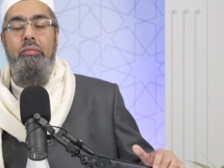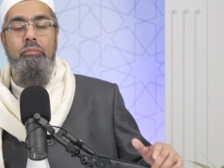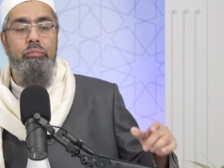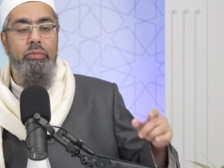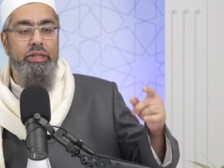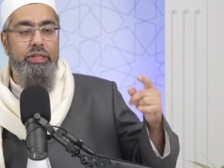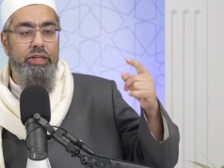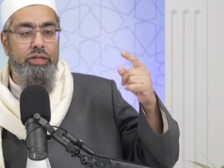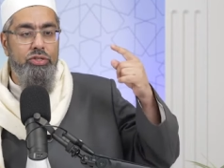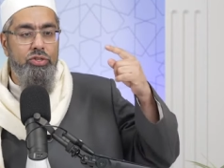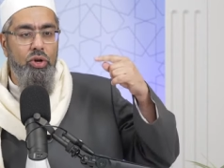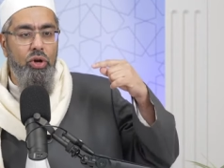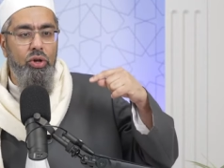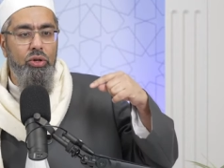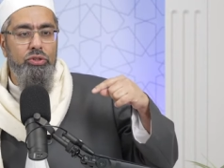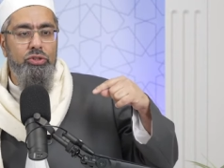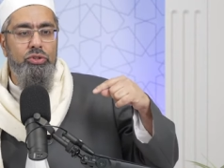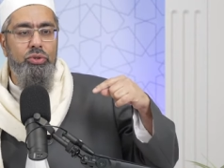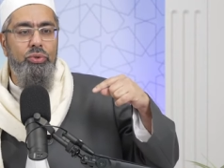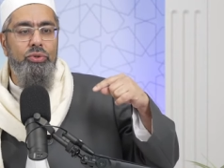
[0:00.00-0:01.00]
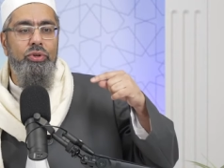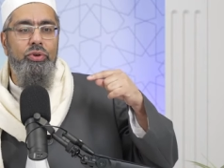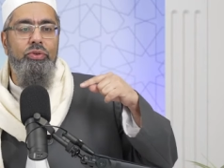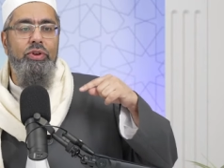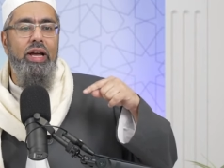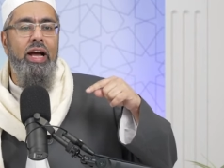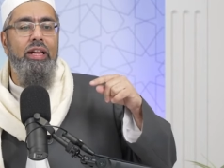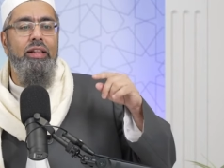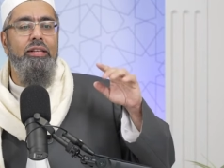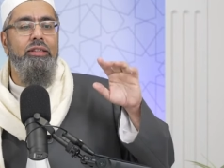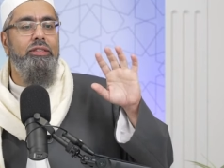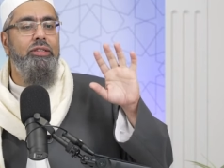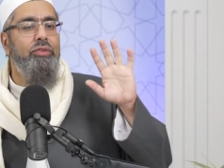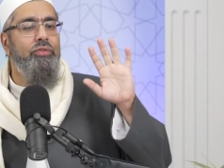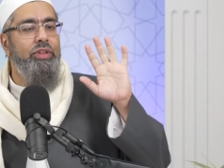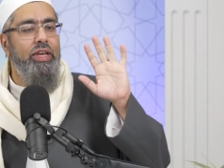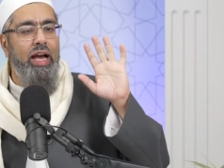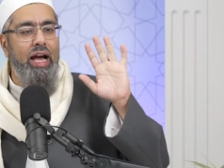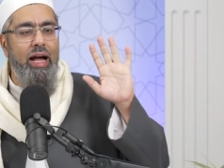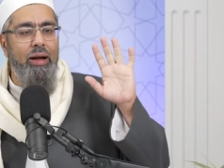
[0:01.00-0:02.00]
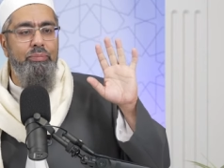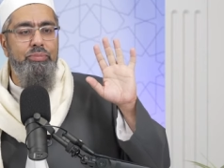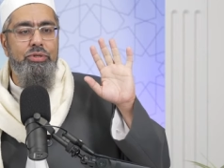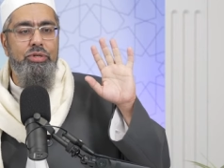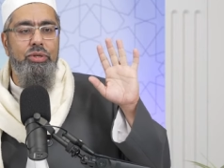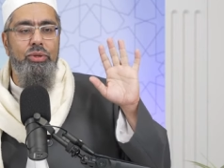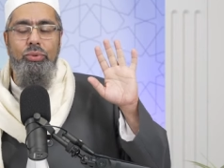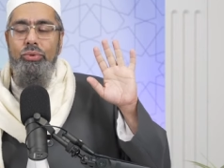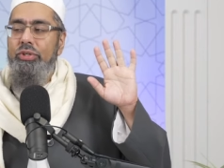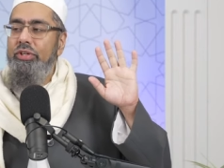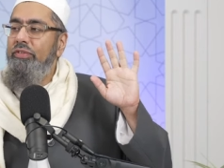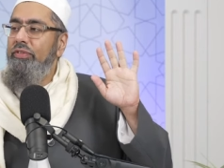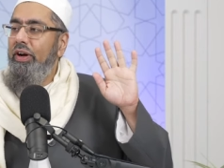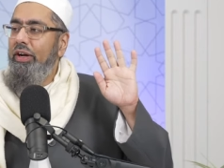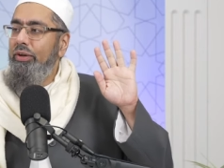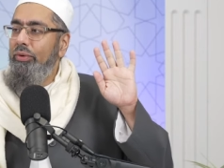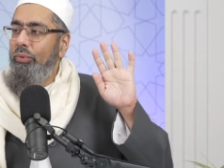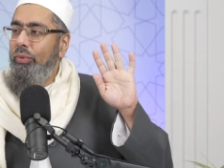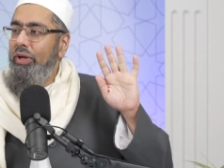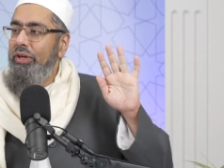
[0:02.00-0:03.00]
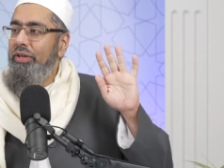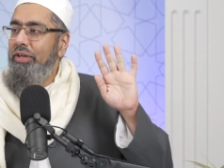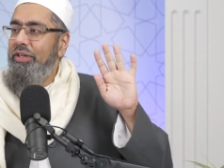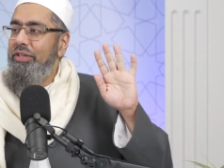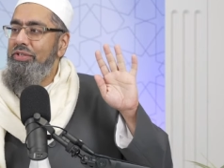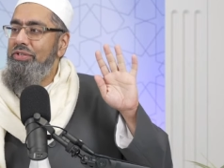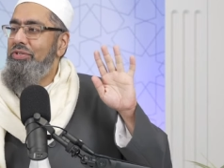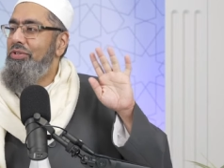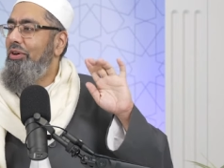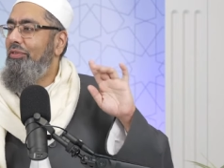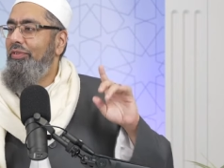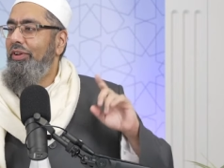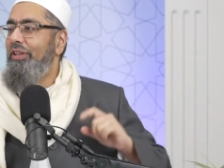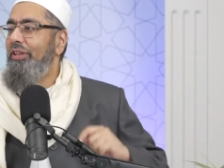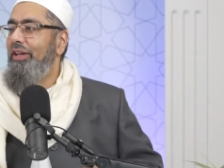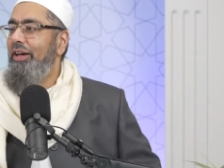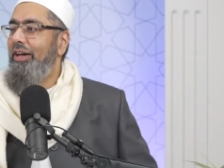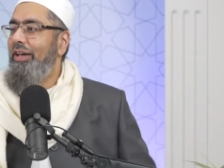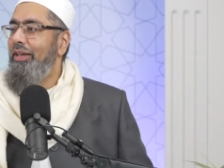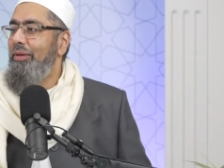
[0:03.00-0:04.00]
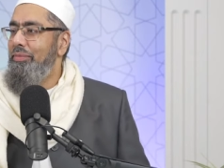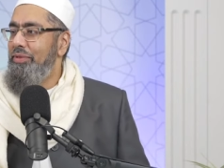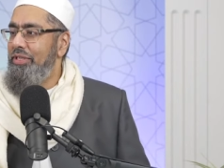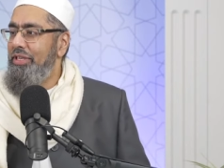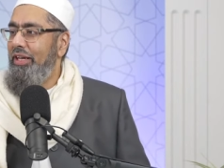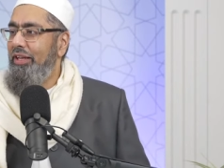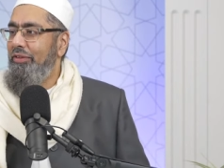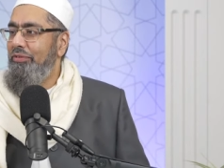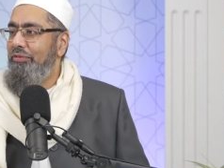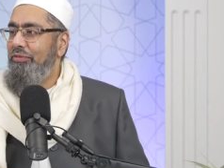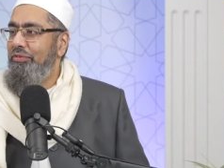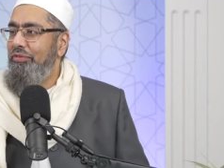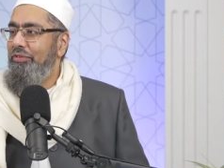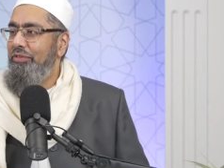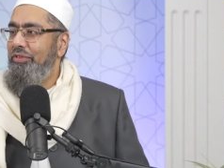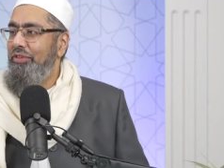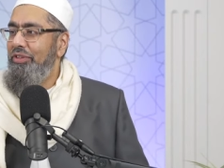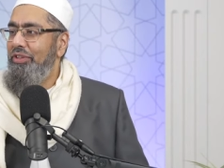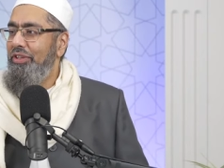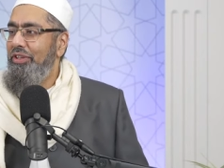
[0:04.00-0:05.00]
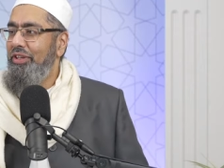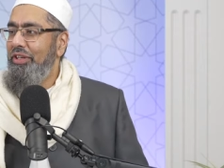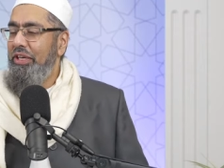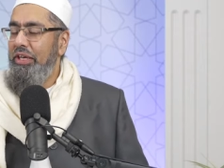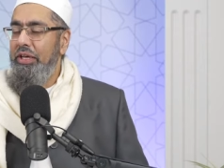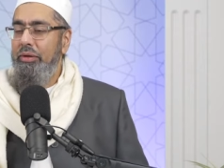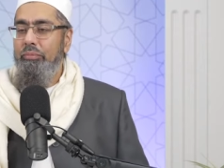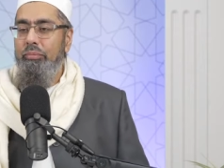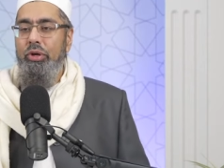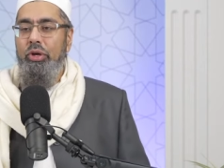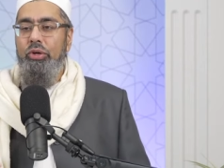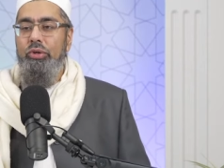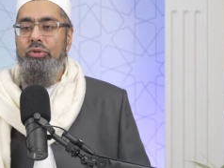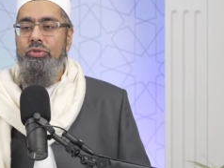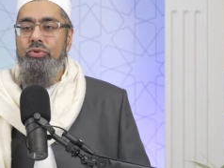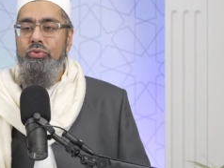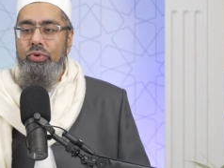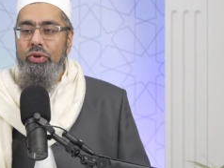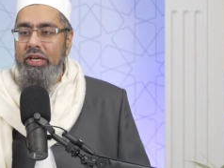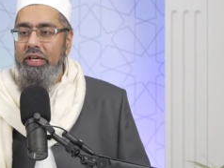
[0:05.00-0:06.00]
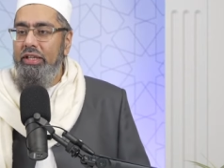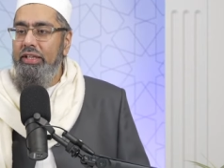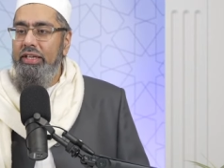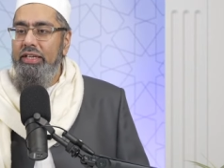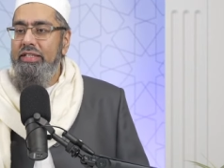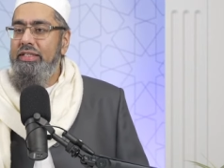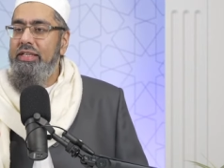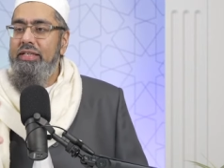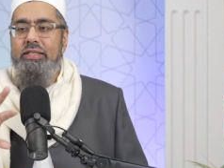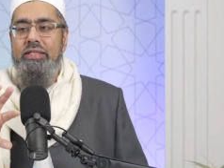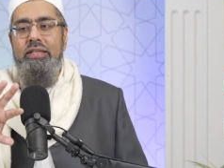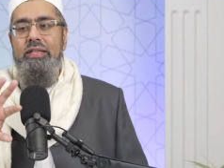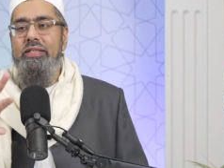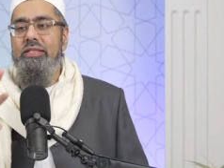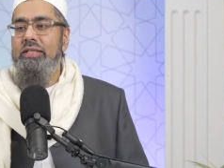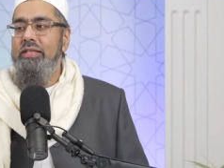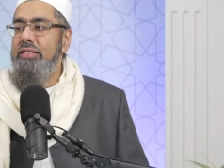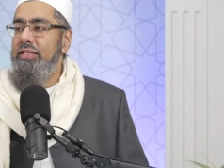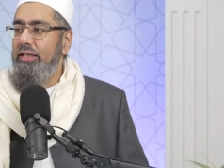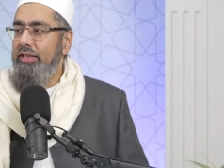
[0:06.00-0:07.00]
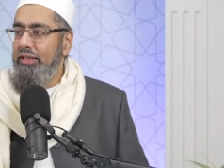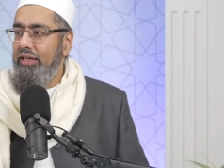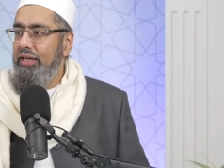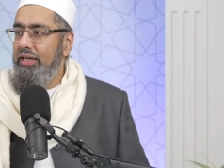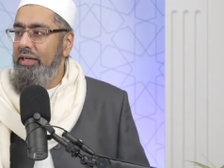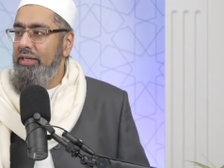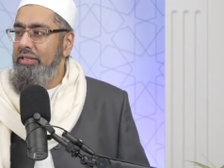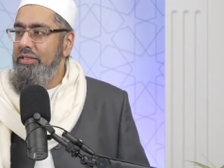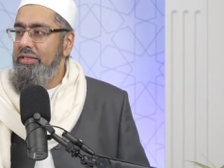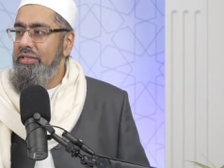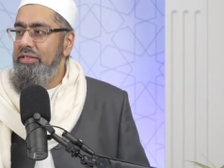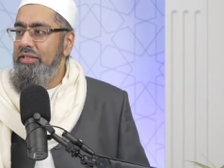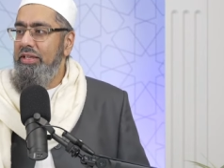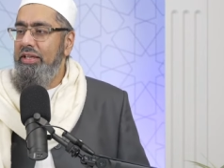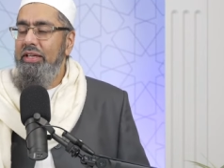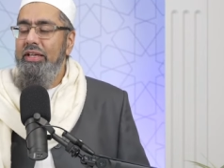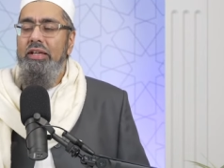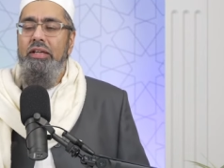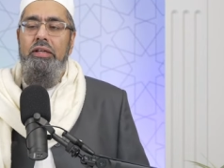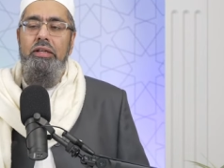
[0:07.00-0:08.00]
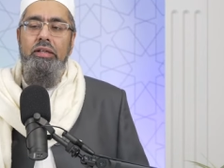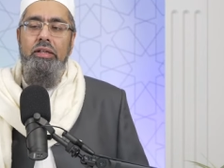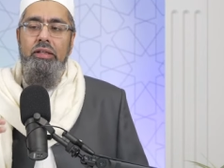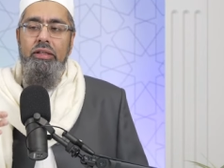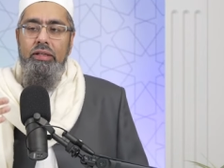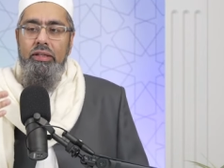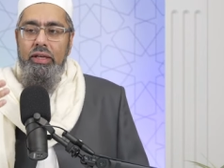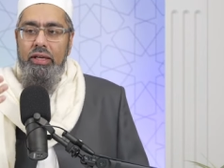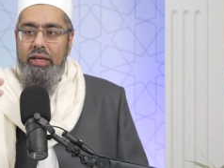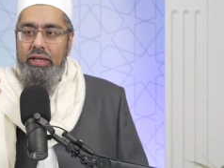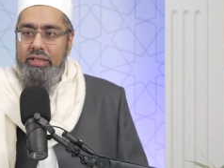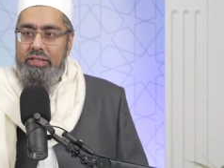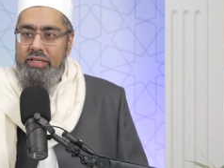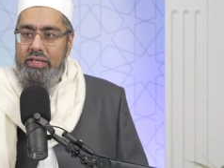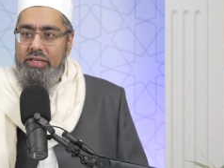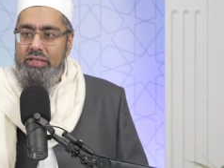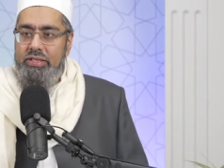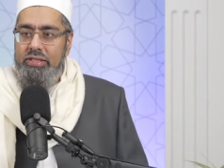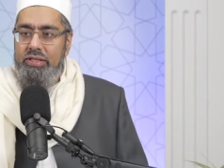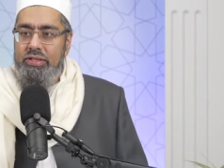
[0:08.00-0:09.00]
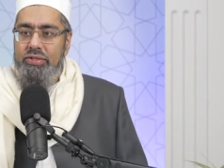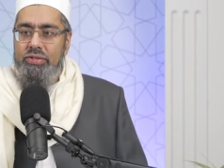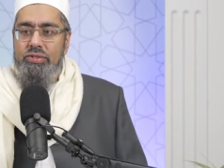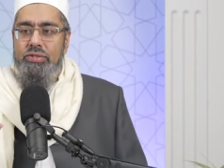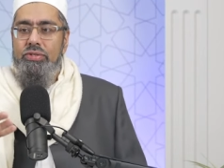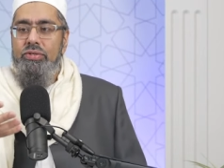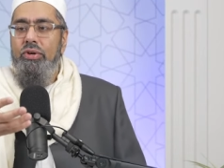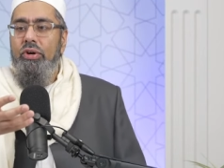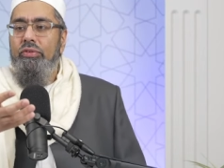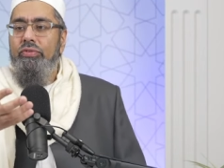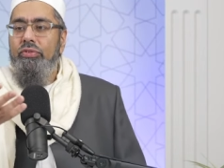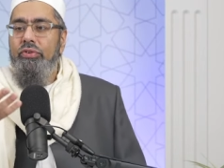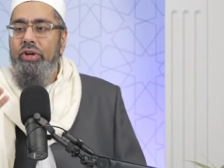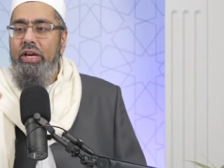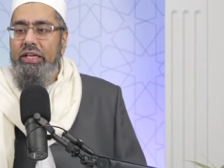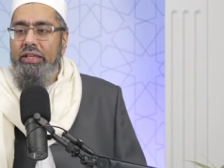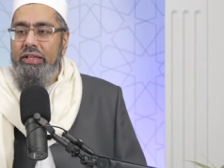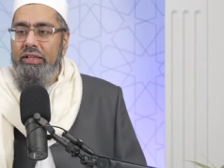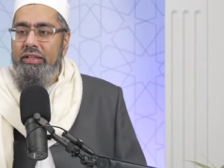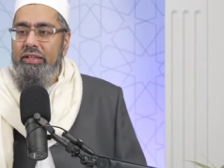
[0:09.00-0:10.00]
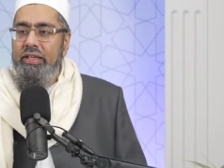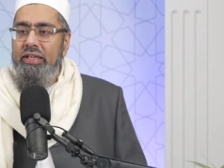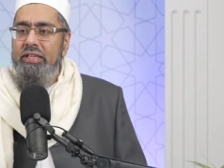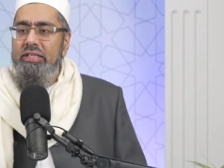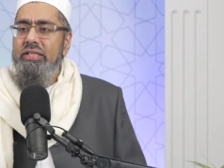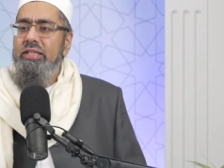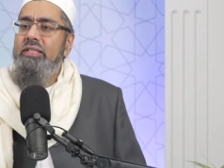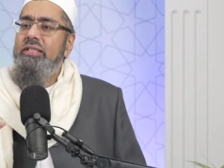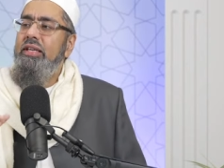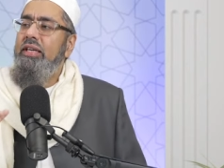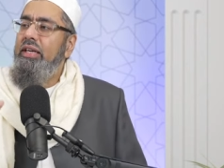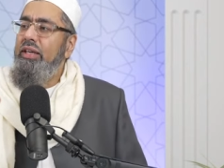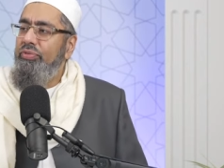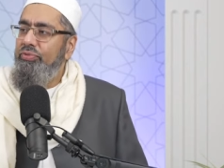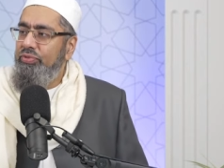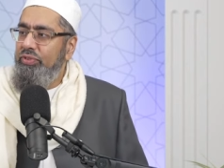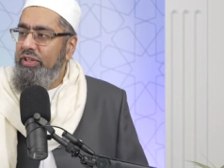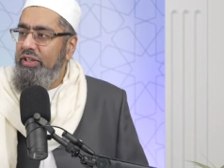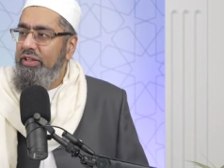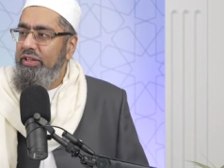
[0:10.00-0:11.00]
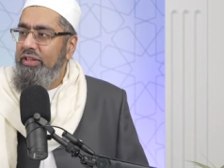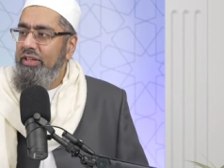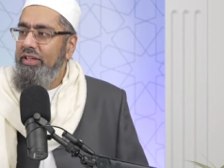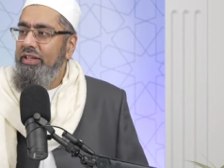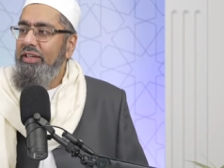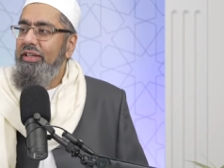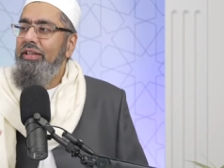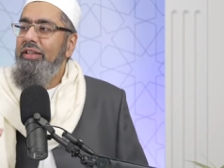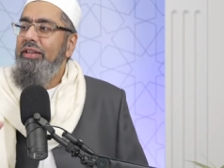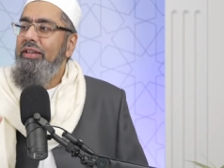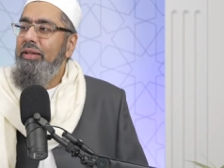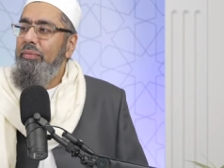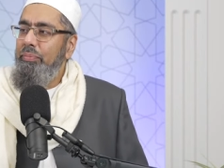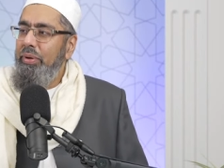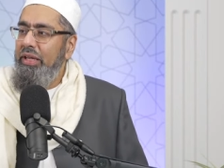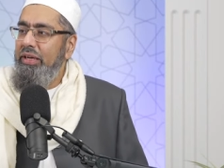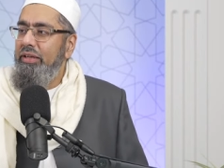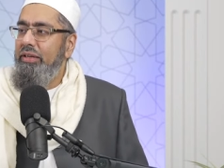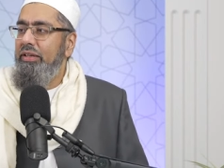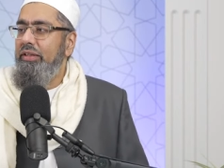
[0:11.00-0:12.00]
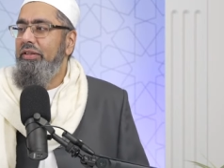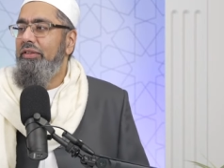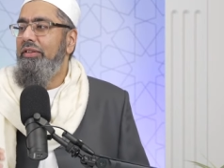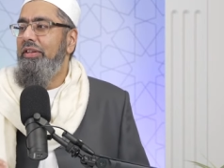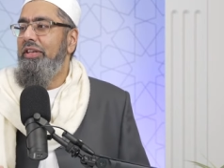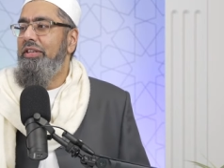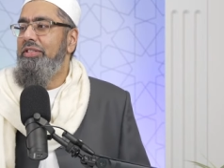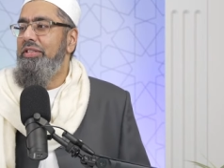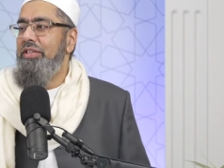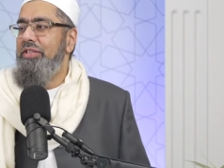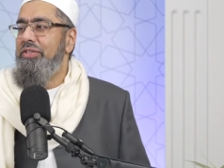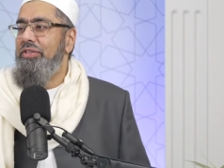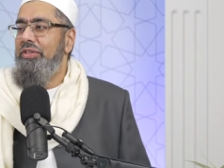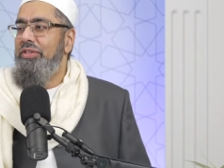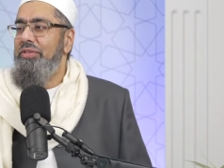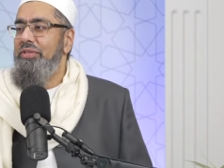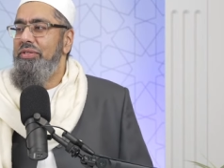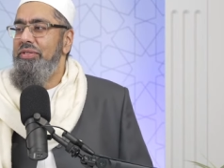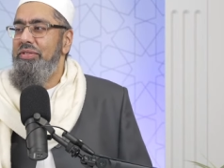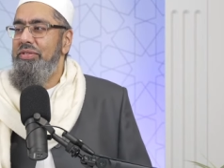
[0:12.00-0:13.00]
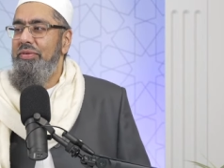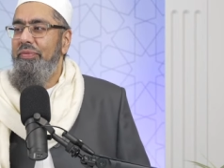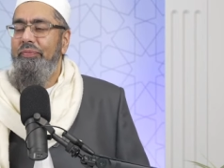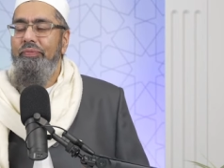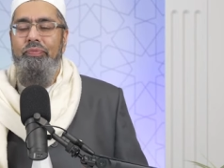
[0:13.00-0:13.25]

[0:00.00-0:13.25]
But there's also the reality of the absolute divine oneness of Allah Himself. Because real existence is Allah's. The existence of created things is a gifted, dependent existence.